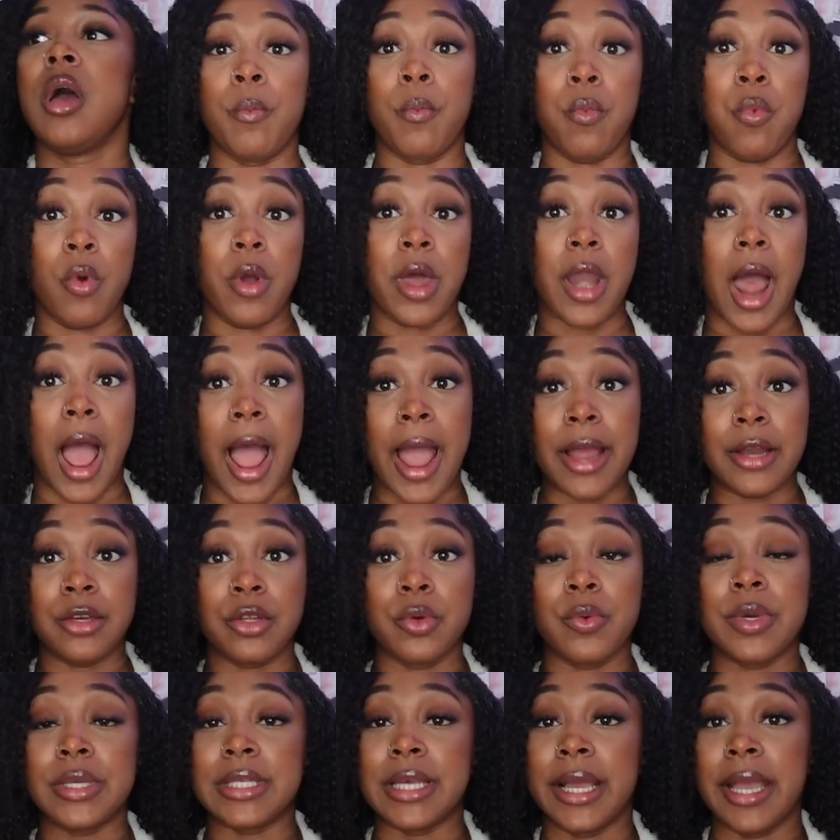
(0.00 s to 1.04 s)
What I
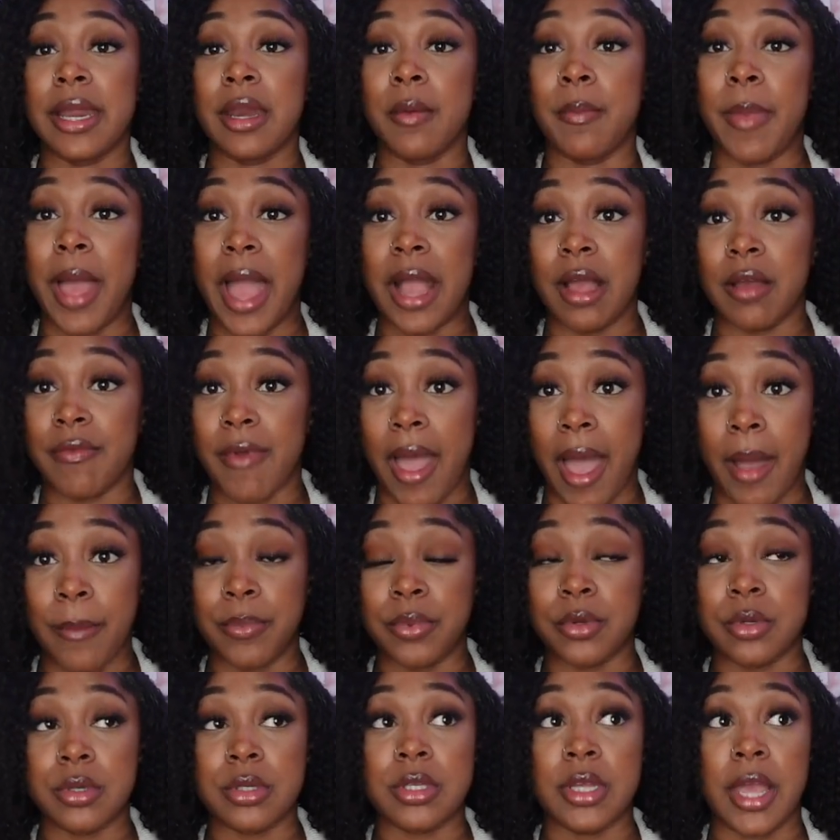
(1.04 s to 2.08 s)
do is I get a bag of
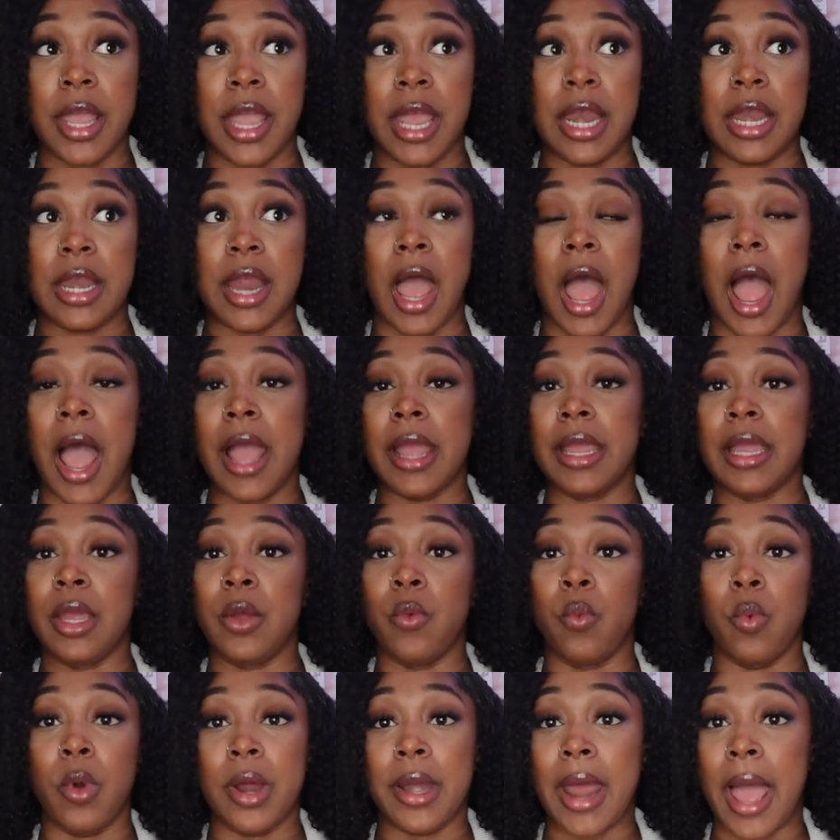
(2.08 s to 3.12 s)
apples and I
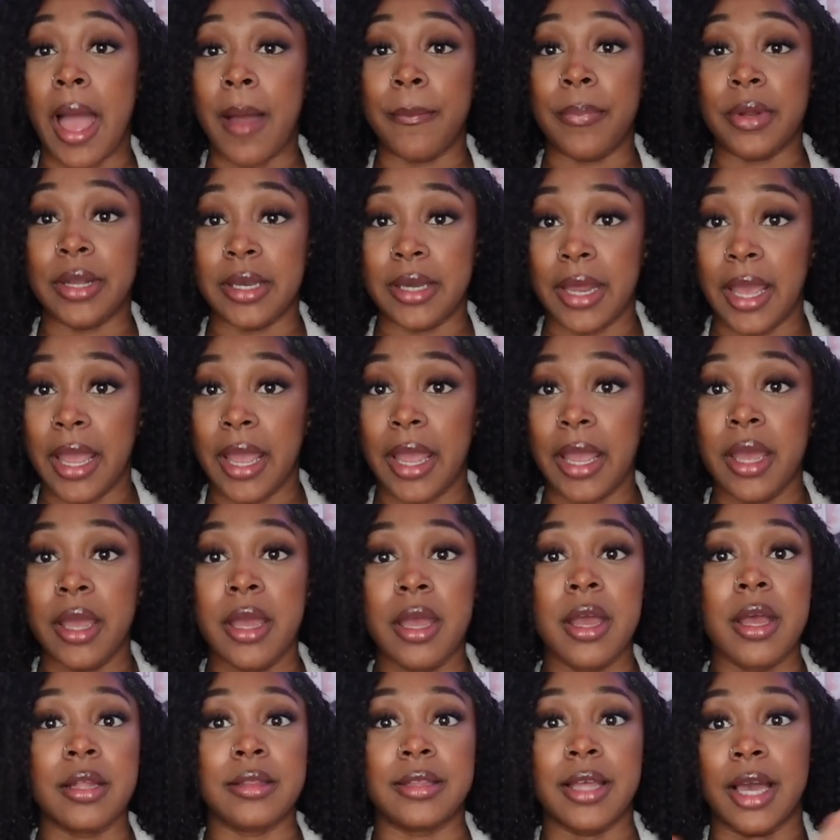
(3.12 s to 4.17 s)
eat 1 apple a day.
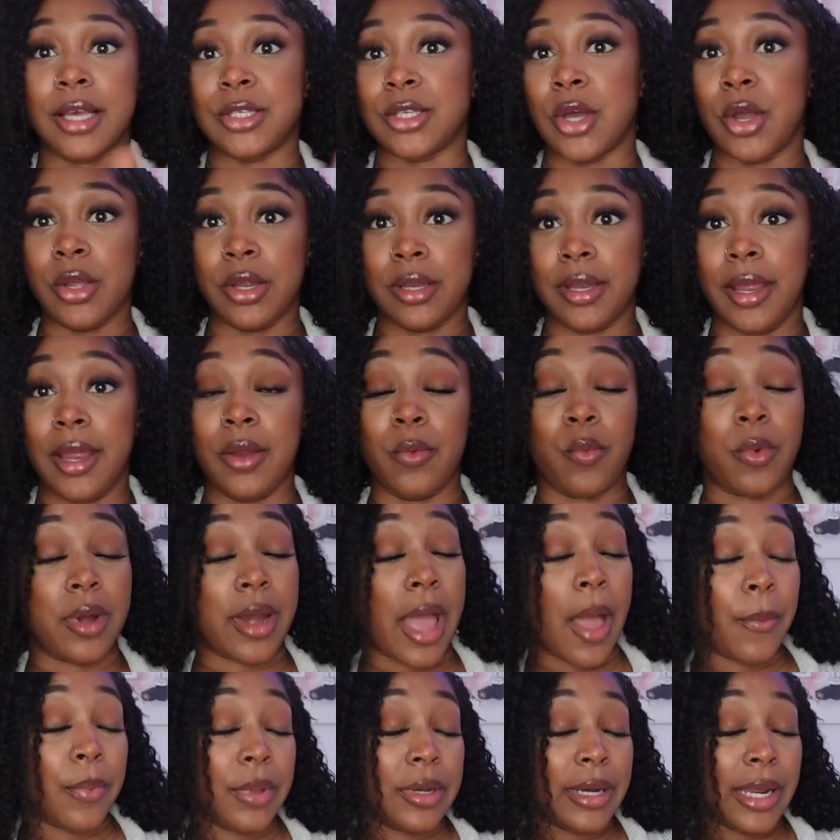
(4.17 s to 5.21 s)
That's all you need. 1
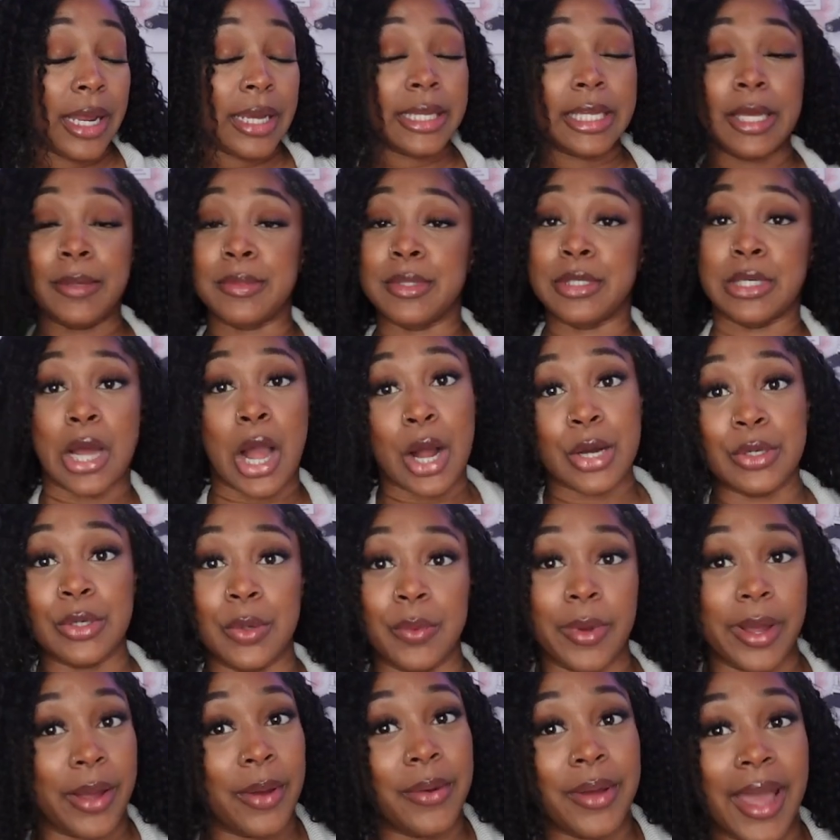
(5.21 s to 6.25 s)
apple a day keeps the doctor
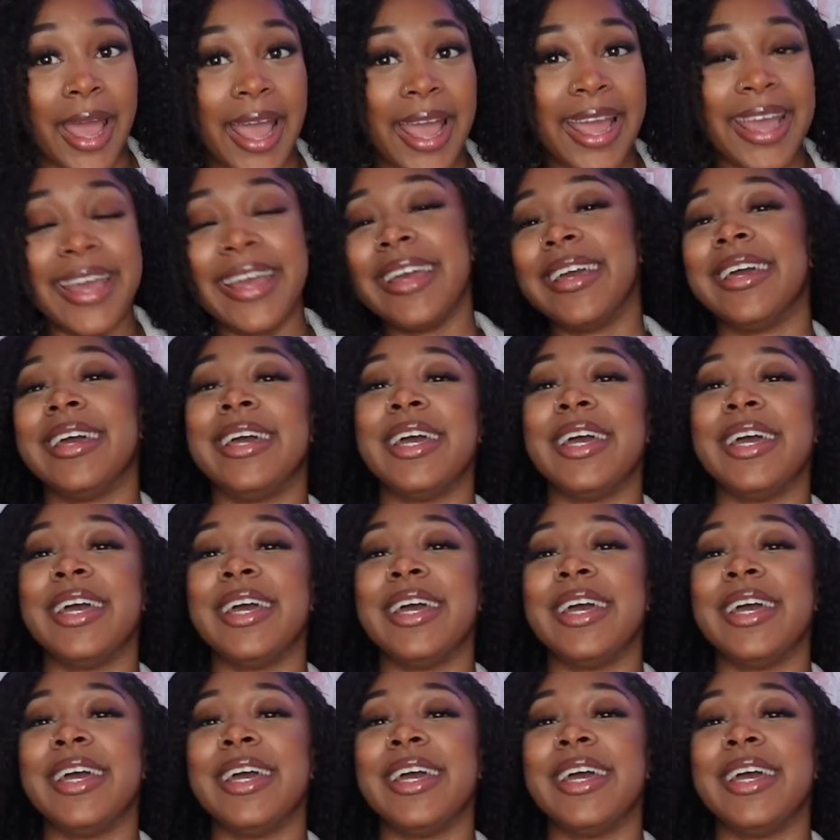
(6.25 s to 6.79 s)
away, okay?